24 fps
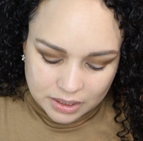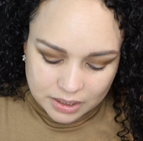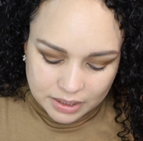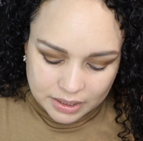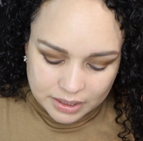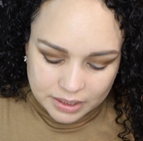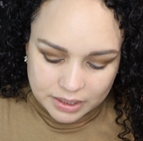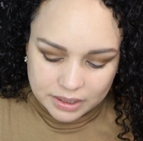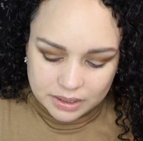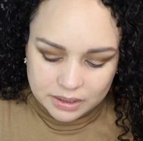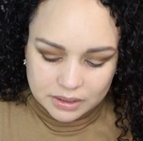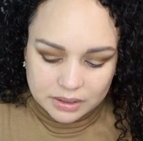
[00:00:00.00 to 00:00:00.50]

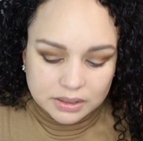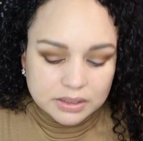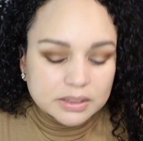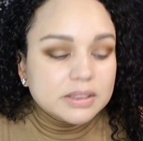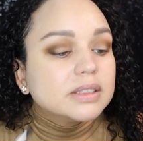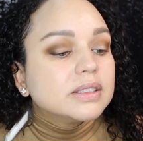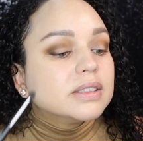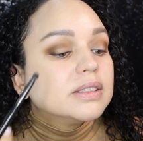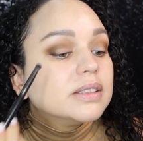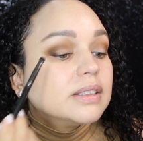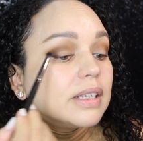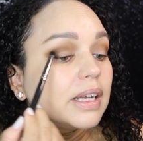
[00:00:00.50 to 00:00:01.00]
And
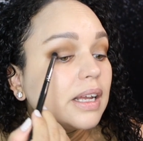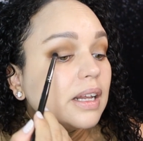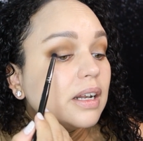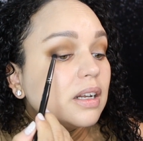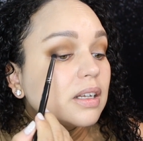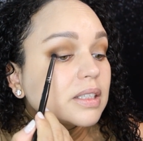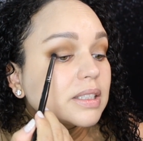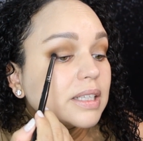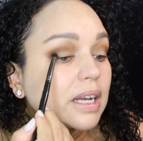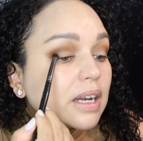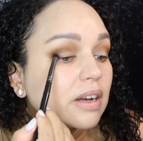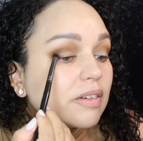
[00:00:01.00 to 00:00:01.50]
it
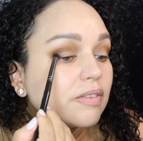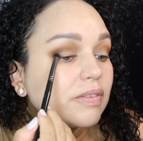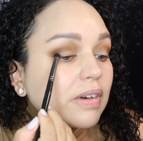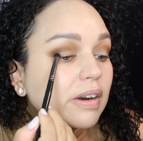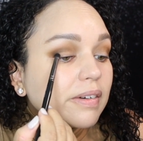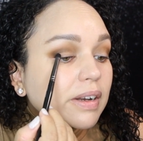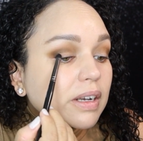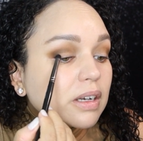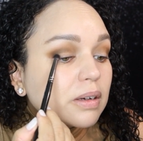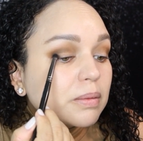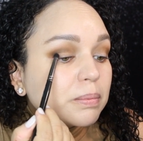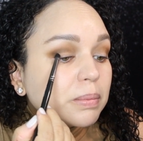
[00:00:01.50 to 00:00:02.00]
looks like a
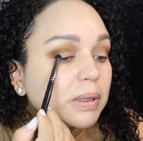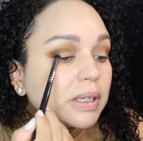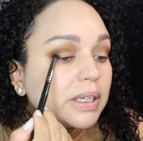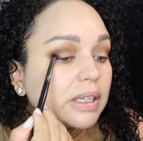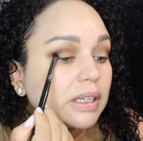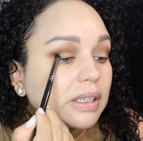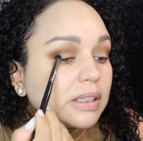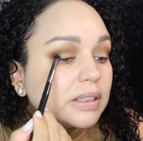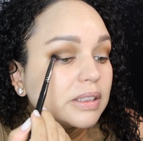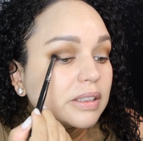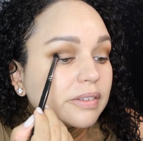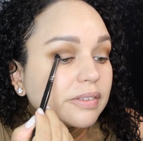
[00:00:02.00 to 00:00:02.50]
very
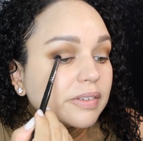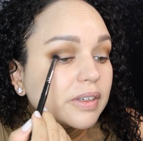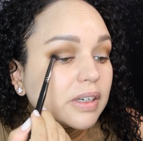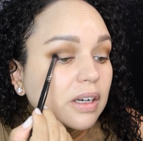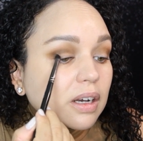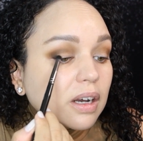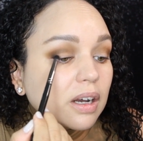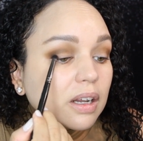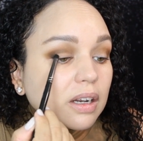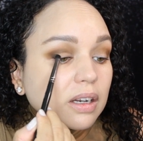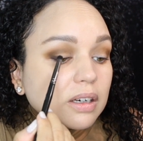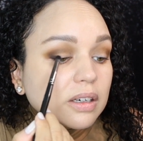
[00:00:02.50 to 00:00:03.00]
completely different
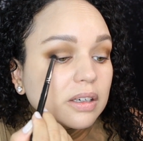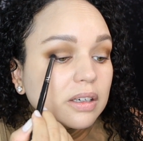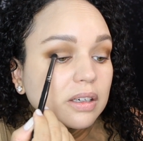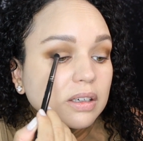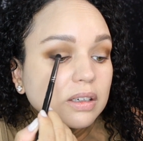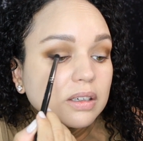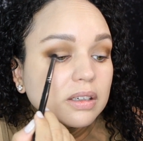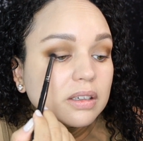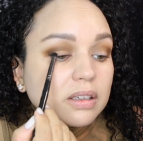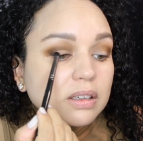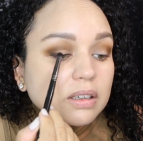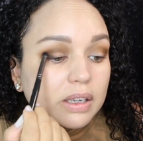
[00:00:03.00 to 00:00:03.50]

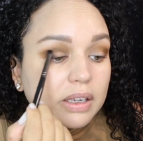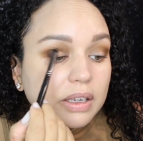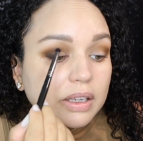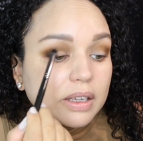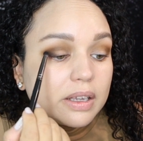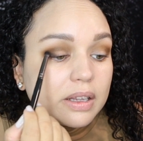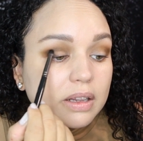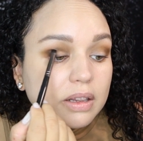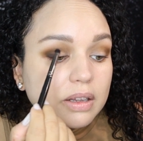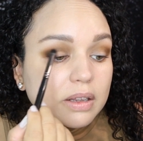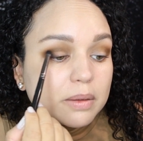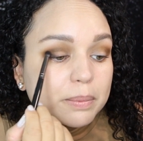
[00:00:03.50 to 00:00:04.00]
color
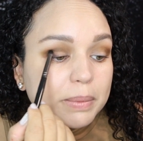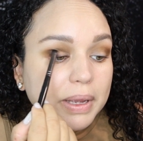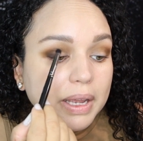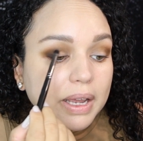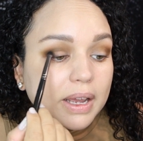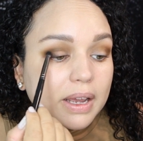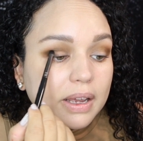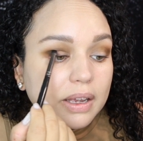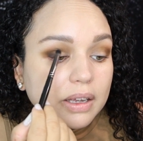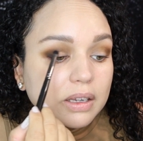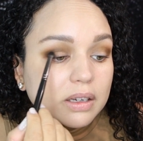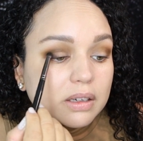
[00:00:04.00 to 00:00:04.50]
in the
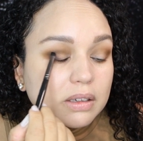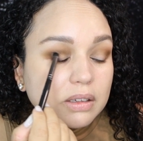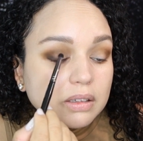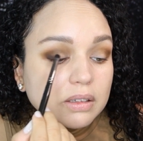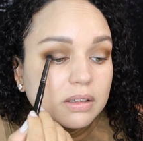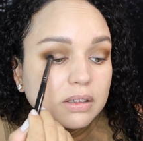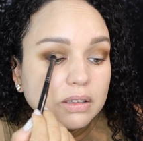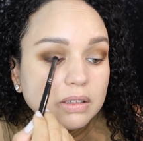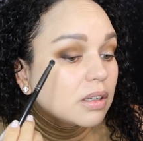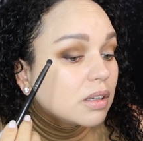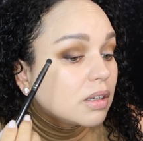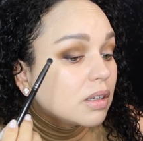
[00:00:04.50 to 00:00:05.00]
pan.
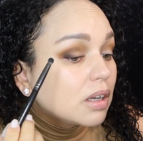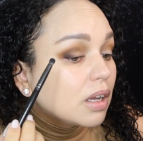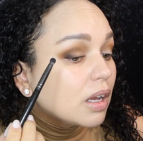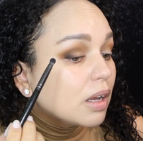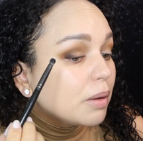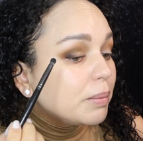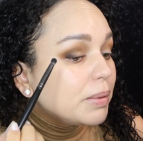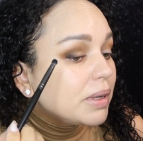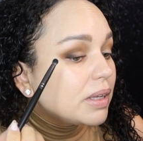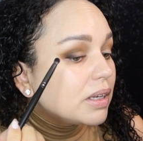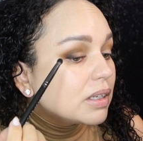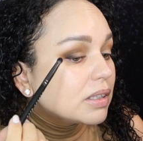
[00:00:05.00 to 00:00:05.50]
I
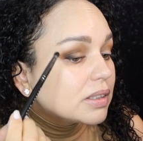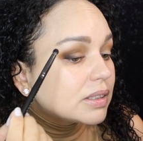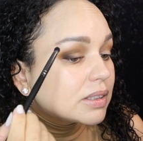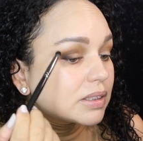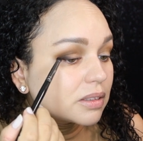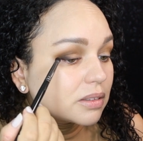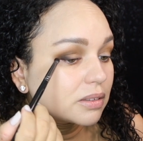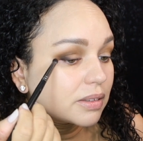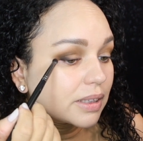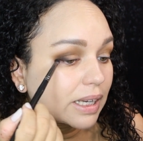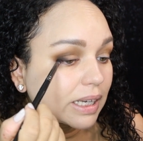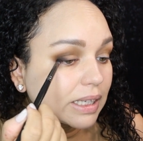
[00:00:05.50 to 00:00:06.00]
mean, it's
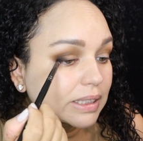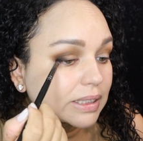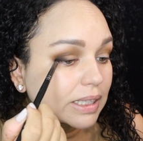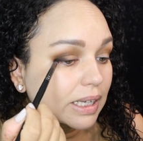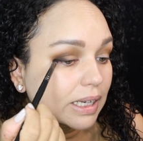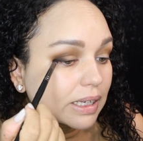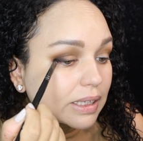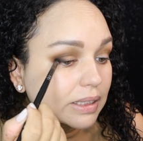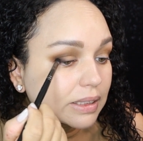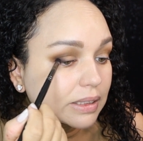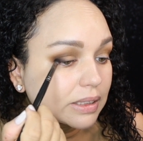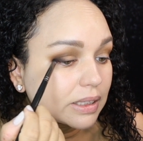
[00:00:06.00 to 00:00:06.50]
still nice. I
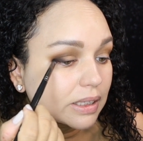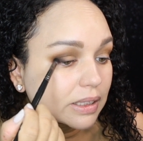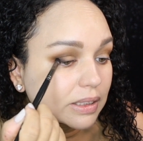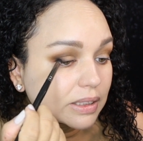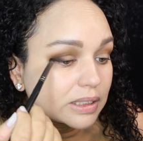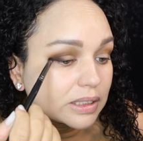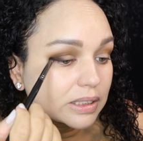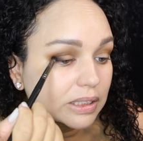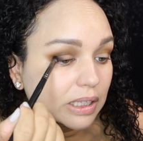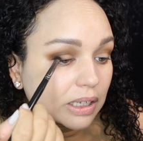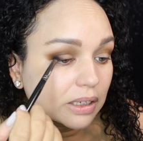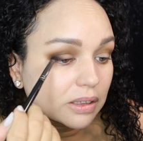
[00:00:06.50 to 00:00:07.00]
could see a
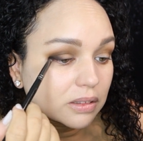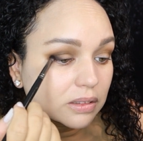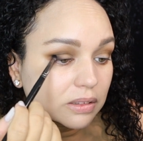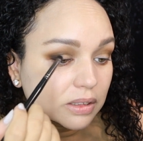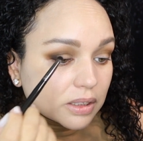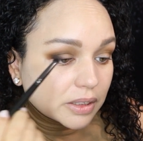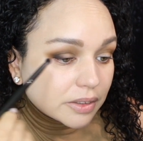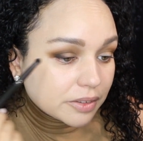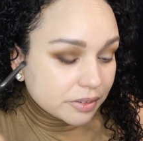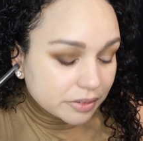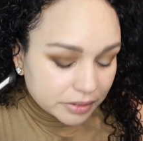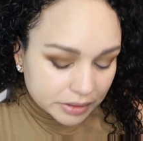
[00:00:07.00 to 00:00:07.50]
subtle
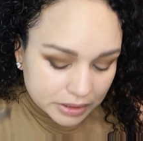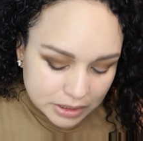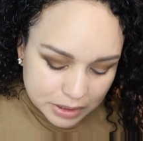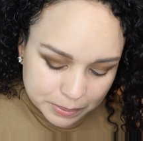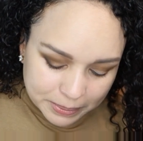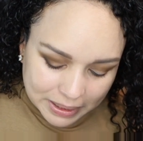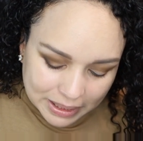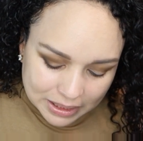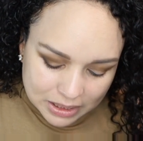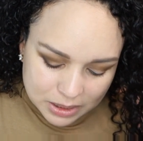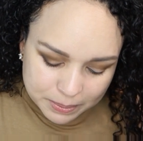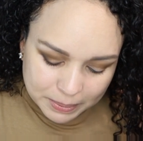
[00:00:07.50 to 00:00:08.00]
difference,
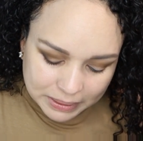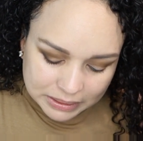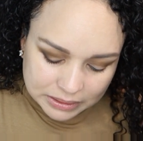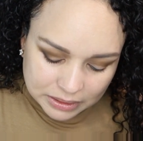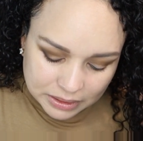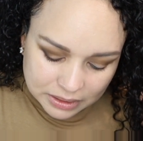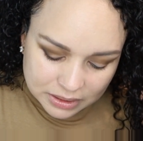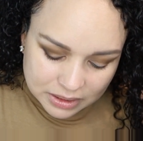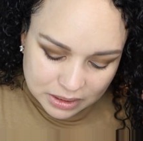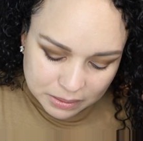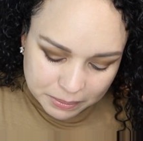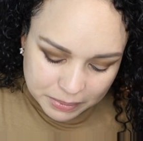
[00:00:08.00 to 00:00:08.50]
but I expected
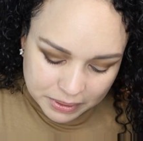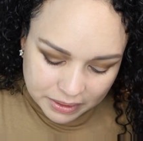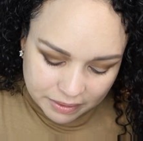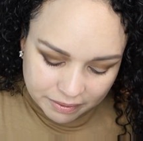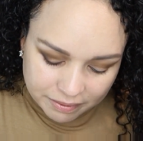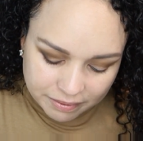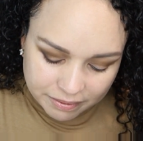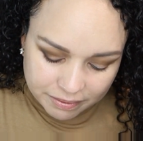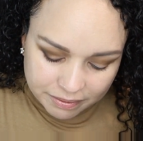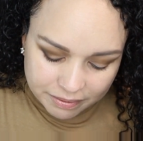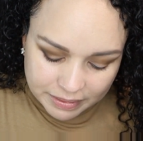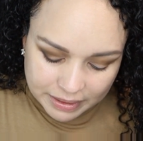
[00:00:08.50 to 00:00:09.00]
it to be a
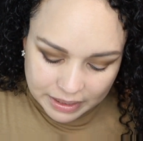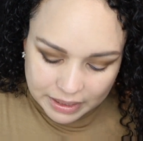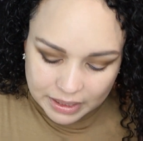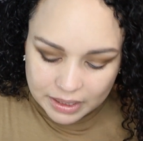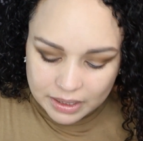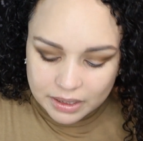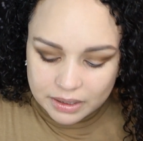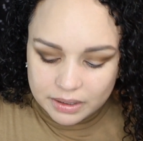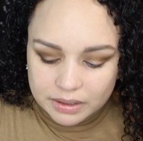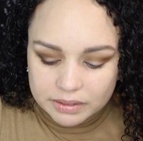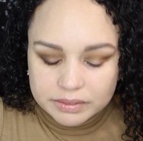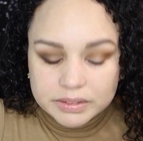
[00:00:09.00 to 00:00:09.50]

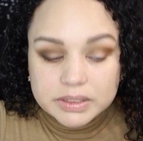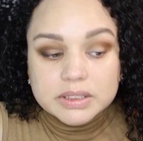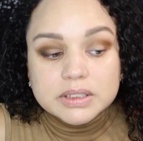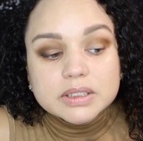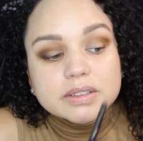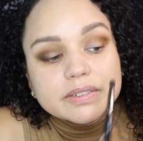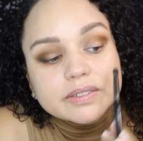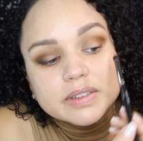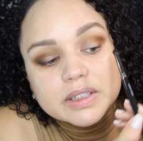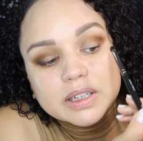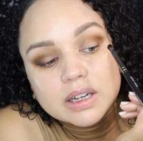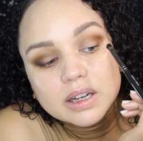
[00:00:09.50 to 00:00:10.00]
very
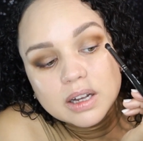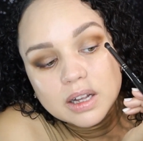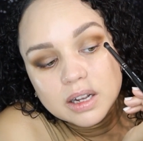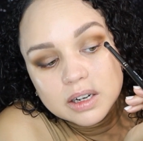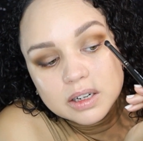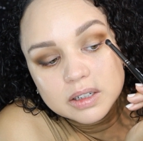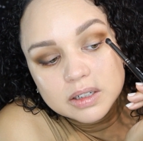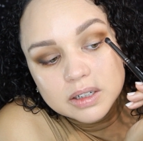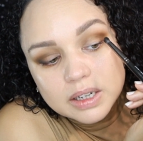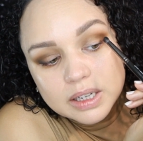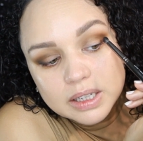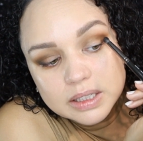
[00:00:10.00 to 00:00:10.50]
different
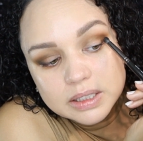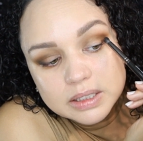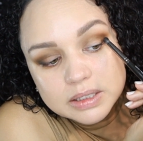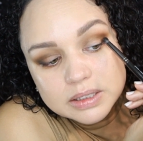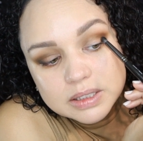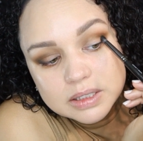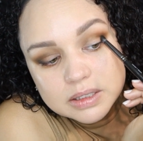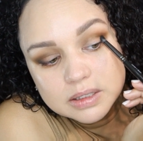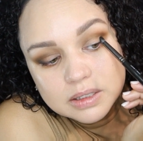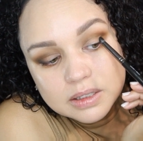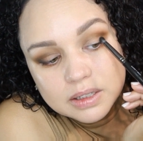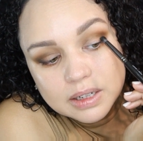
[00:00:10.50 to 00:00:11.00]
color, and
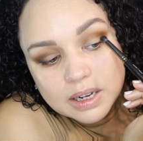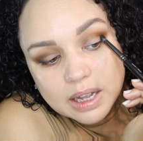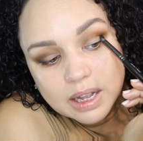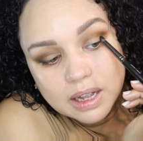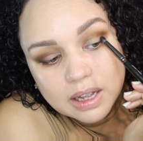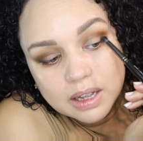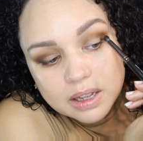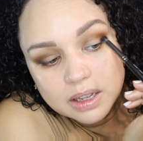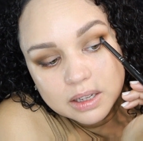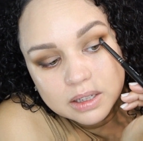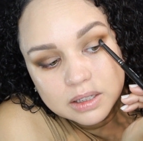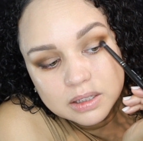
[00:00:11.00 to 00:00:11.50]
it's
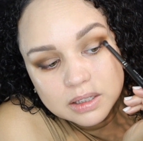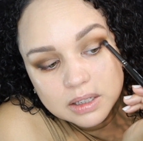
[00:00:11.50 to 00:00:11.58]
not.